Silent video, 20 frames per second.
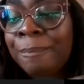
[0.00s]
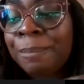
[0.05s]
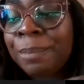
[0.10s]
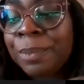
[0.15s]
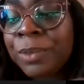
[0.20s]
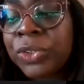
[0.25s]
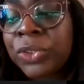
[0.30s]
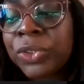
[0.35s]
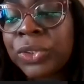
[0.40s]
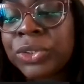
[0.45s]

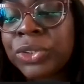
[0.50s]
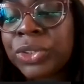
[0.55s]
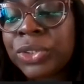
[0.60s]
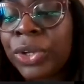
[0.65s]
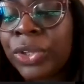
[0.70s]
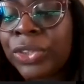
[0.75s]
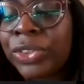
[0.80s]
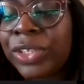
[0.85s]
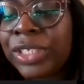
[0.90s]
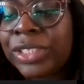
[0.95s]
So those are
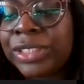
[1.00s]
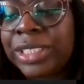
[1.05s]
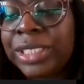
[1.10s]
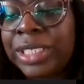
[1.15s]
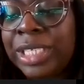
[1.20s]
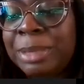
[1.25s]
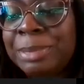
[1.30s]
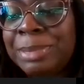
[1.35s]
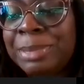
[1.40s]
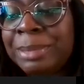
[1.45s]
all things to
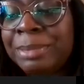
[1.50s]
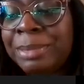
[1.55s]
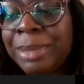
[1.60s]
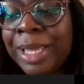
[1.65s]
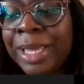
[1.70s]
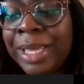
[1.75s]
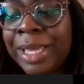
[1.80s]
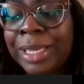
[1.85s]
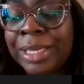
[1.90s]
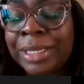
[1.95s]
keep in
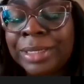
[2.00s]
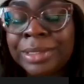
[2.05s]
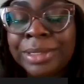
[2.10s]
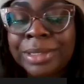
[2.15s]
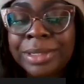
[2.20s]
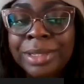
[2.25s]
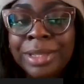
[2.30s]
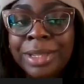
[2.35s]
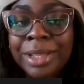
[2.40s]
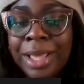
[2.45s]
mind.
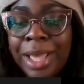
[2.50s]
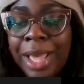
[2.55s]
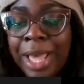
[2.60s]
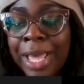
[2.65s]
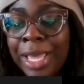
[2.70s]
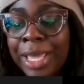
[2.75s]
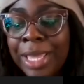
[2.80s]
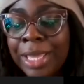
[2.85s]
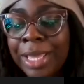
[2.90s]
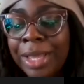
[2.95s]

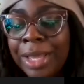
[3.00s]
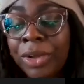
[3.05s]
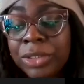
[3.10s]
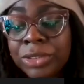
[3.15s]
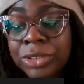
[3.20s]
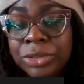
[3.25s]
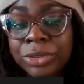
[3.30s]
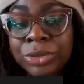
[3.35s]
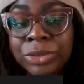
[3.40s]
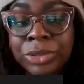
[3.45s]
I
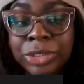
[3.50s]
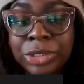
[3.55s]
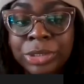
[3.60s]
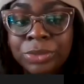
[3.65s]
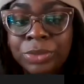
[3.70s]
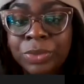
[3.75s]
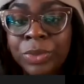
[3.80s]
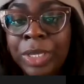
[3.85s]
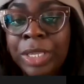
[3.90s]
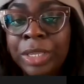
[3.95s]
also just
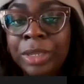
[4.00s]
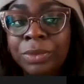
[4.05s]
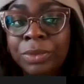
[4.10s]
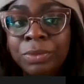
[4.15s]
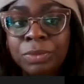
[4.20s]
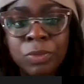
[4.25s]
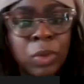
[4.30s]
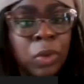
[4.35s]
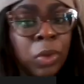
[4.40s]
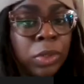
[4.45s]

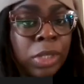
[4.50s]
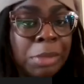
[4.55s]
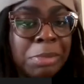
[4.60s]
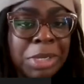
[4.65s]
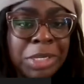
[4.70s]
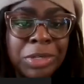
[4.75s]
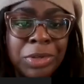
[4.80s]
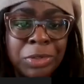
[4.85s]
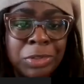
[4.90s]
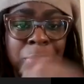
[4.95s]
well, let
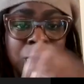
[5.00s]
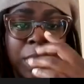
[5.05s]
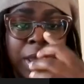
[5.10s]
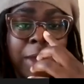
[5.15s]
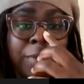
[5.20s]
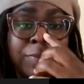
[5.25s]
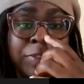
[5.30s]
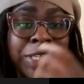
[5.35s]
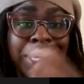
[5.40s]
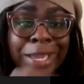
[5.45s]
me know. Do I
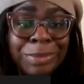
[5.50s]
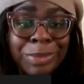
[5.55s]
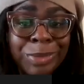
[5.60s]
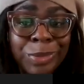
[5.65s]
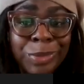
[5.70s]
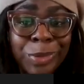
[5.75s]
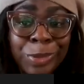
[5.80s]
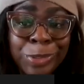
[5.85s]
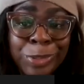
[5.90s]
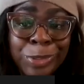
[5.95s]
have time to
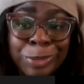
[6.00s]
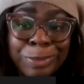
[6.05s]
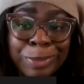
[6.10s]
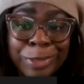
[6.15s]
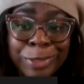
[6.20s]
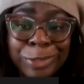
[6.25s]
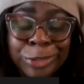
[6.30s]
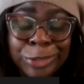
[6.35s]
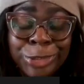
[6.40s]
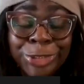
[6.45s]
do a little bit
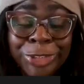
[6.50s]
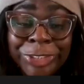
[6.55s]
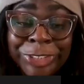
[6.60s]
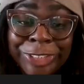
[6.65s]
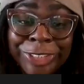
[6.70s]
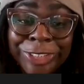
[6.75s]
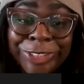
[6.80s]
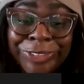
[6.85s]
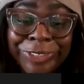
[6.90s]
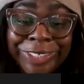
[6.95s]
of
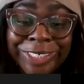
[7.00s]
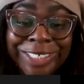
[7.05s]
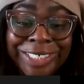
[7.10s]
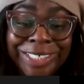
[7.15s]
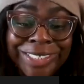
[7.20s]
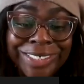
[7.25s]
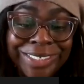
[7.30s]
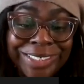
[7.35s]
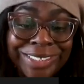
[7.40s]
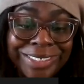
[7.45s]
nutrition,
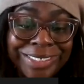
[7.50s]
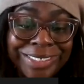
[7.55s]
Jordan?